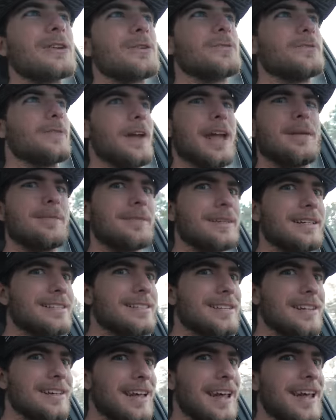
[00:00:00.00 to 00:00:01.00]
their family
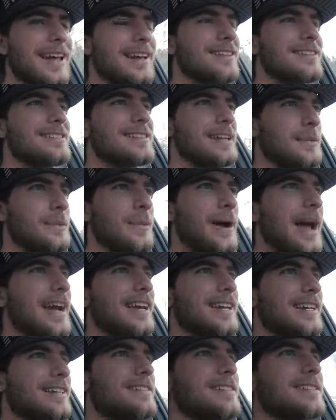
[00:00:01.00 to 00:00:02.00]
sedans and
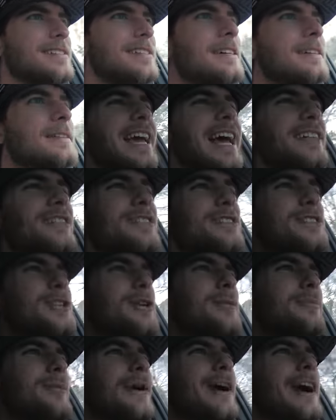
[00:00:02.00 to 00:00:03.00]
wagons. Yeah, the
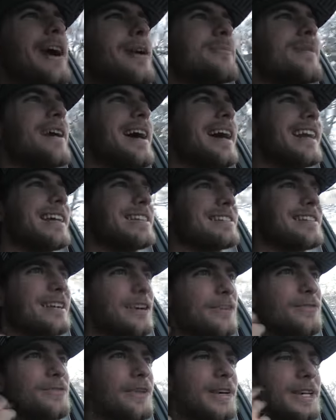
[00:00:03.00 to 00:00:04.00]
Subaru Outback has
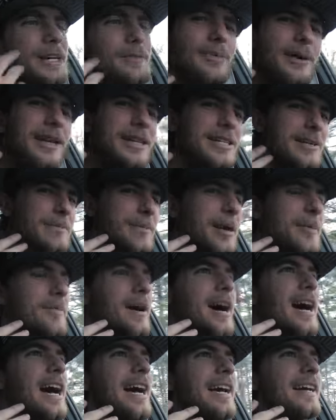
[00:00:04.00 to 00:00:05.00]
like a funny place in my
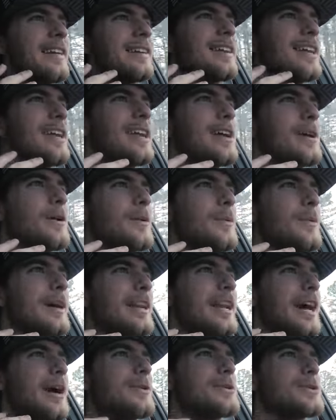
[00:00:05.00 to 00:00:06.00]
mind.
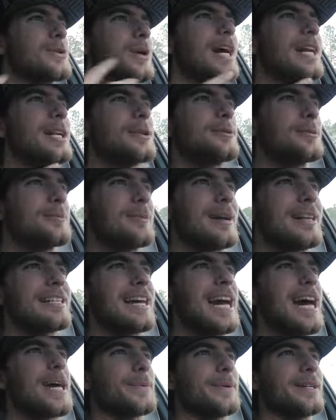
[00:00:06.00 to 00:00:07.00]
When I was riding with my
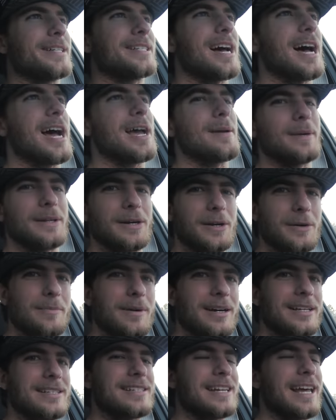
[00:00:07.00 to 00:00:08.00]
dad one time in our
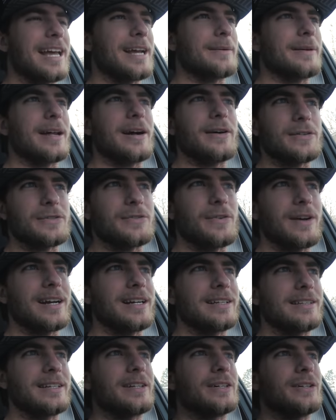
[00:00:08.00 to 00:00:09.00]
Mustang when I was
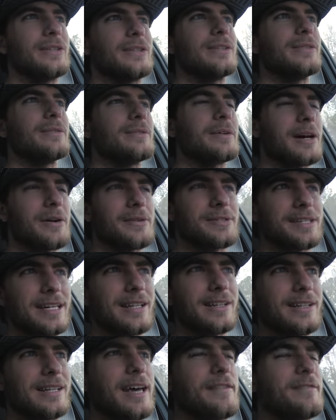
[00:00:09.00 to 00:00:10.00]
very little, when I was like
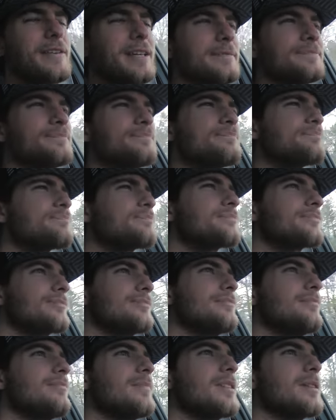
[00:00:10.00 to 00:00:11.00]

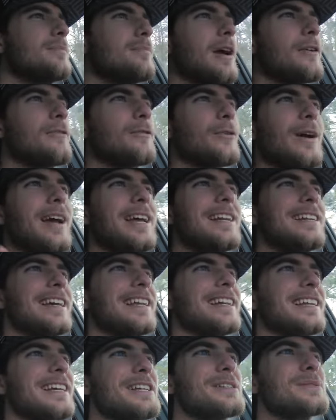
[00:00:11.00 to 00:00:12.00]
11, my friend
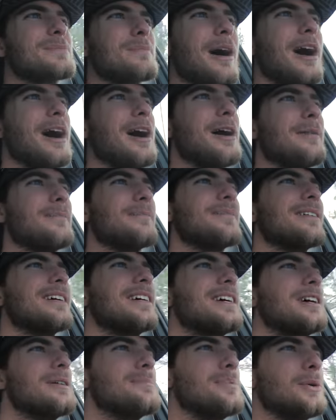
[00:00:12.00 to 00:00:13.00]
and his
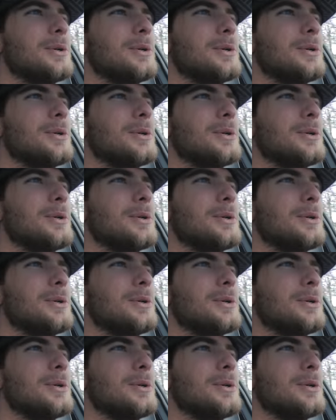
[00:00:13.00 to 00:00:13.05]
mom